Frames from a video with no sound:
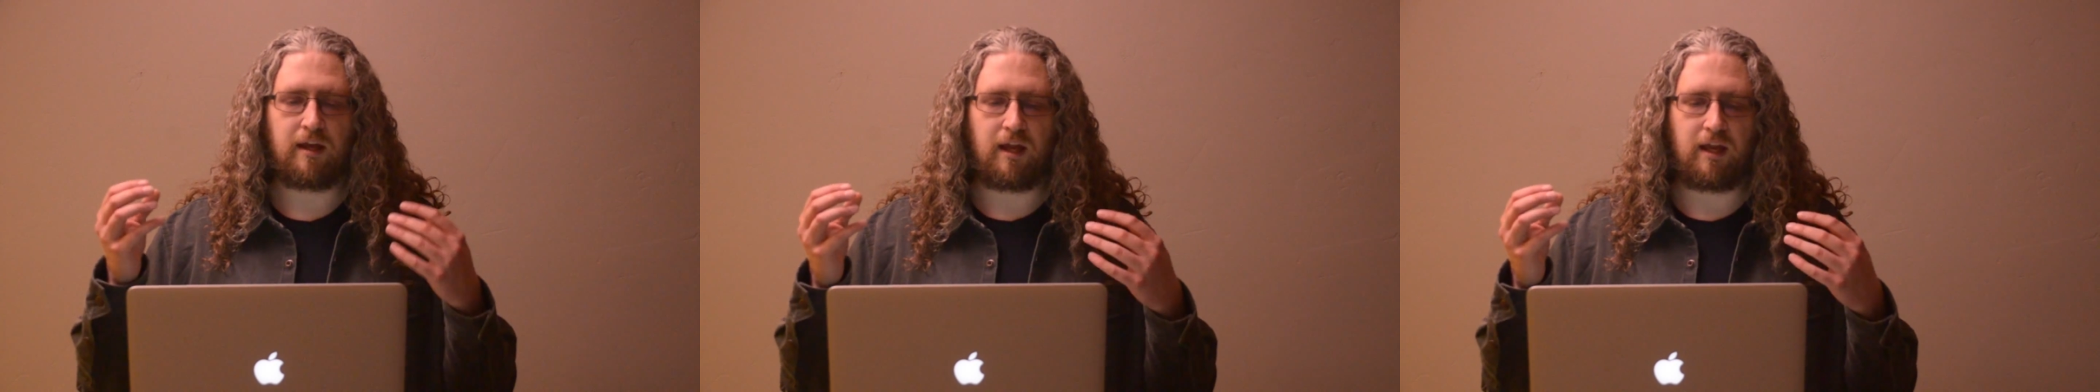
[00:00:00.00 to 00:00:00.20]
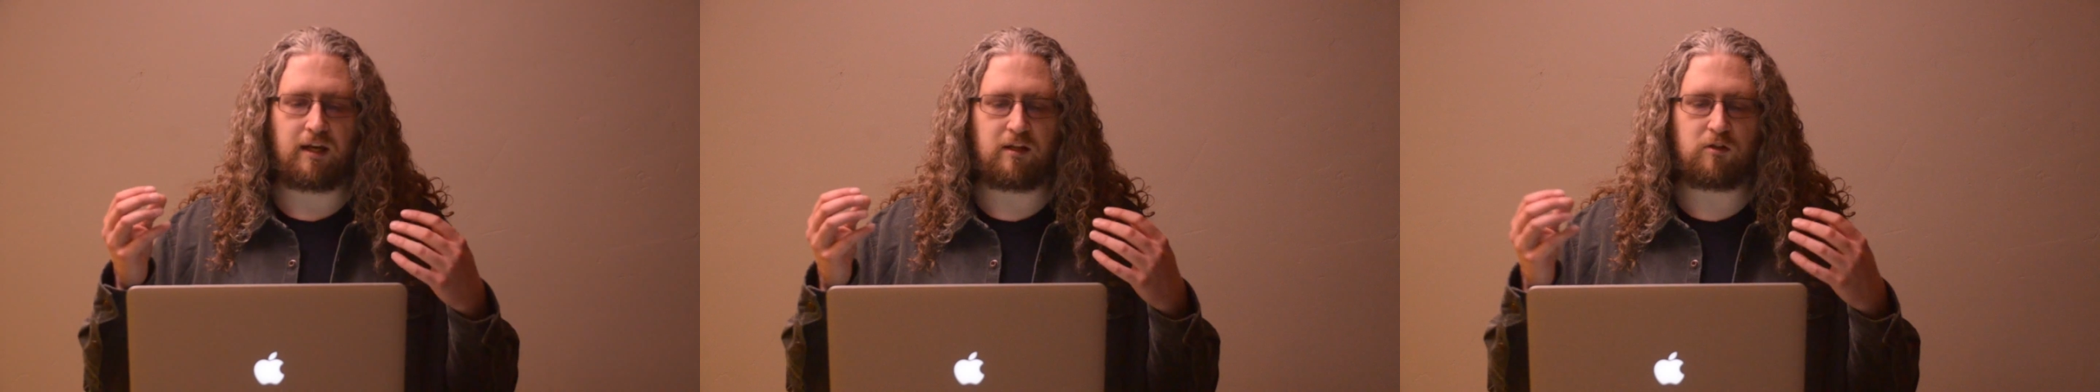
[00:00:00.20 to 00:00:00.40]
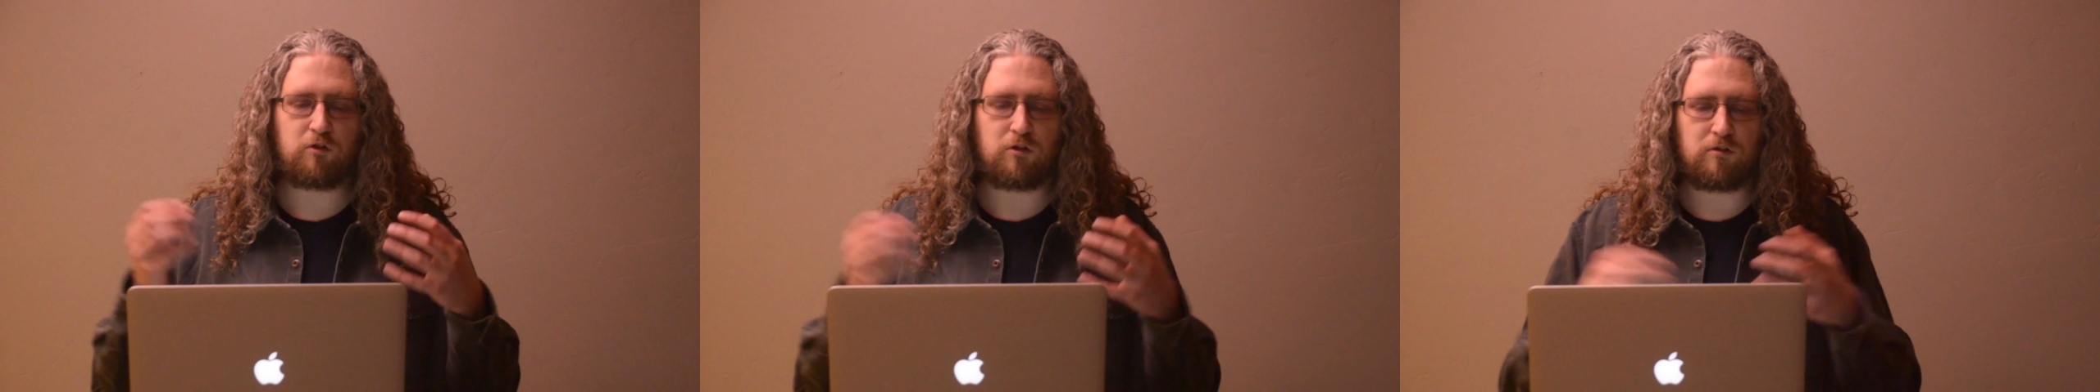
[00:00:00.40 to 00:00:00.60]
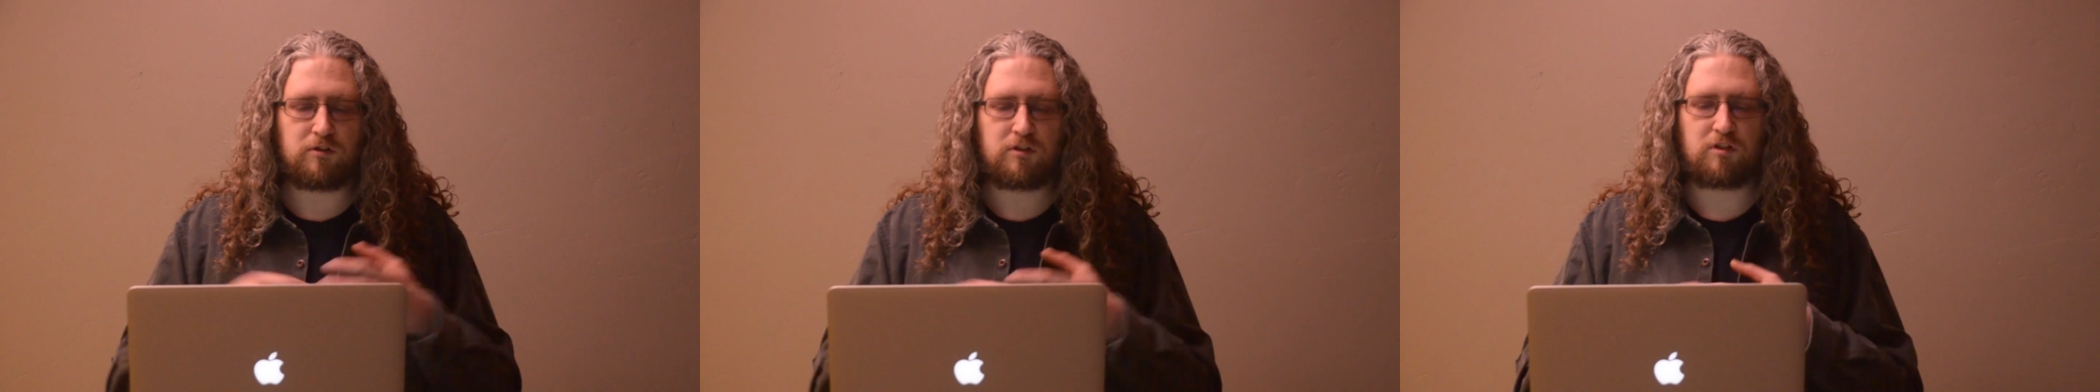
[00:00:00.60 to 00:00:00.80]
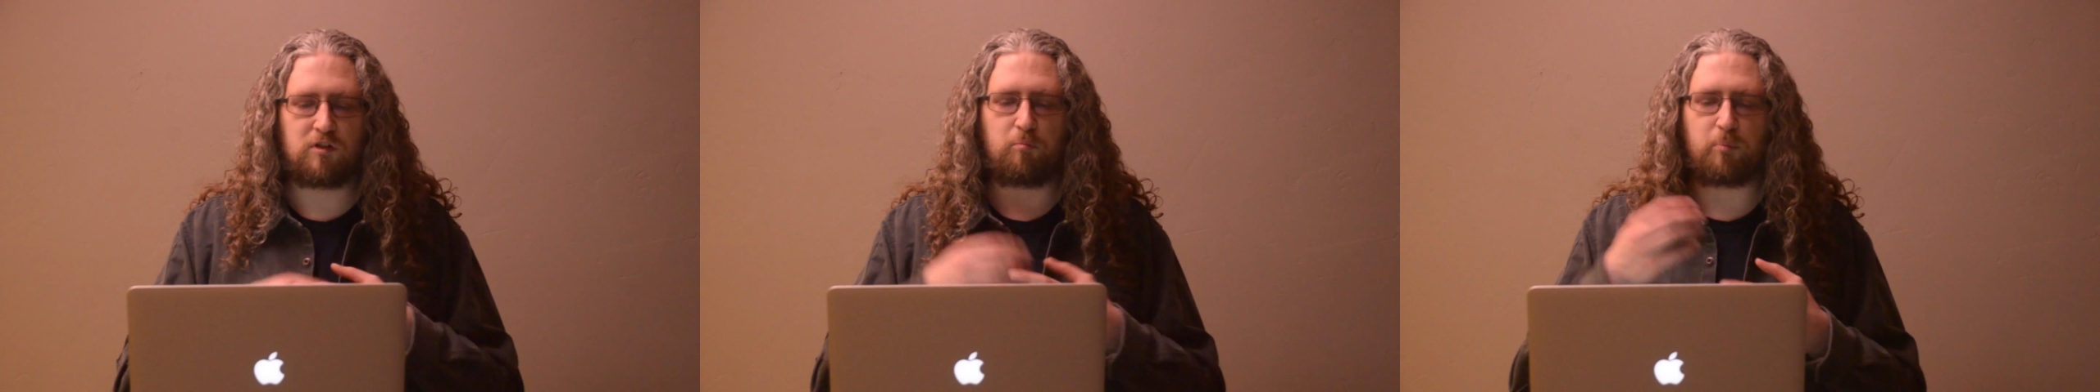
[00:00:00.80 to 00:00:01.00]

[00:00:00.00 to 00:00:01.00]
It introduces a